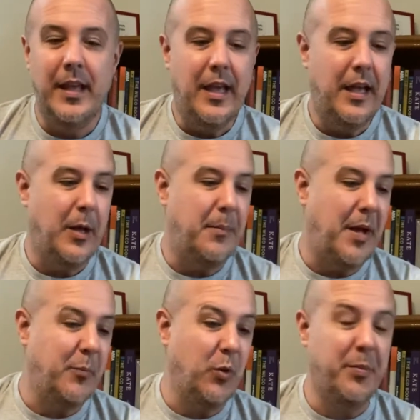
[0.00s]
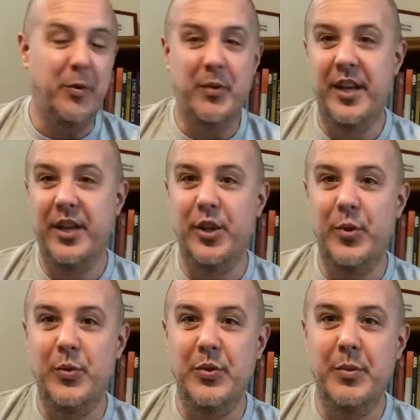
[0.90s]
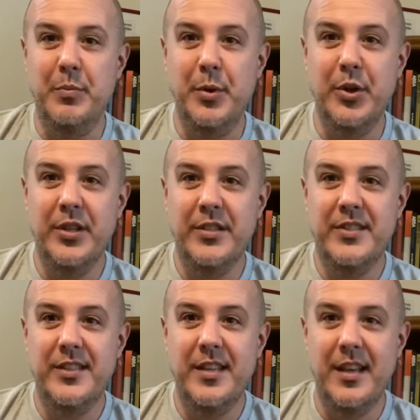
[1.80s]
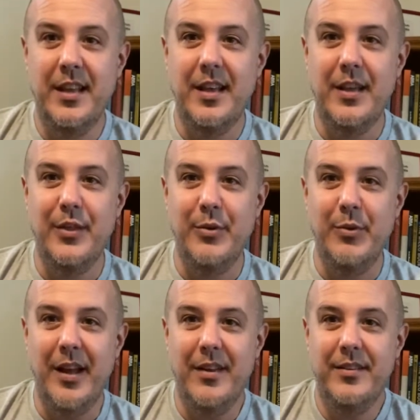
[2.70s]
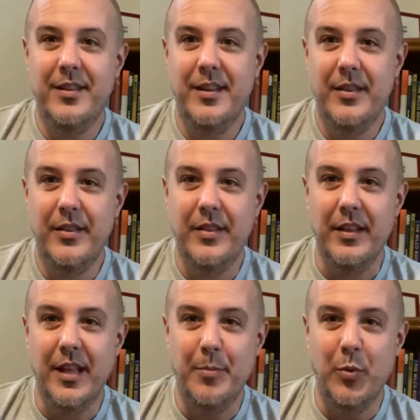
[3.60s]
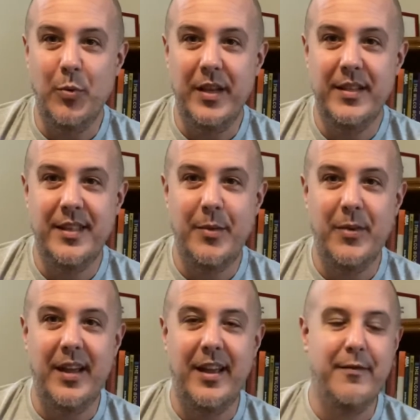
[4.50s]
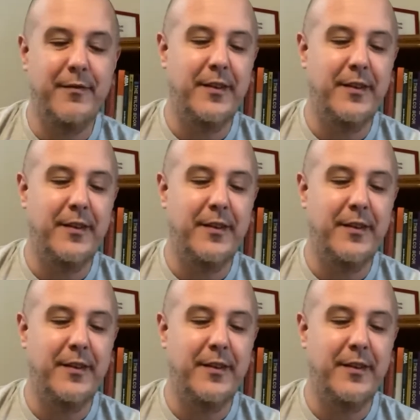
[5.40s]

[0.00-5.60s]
I'm going to be reading you books throughout the couple of weeks that we have.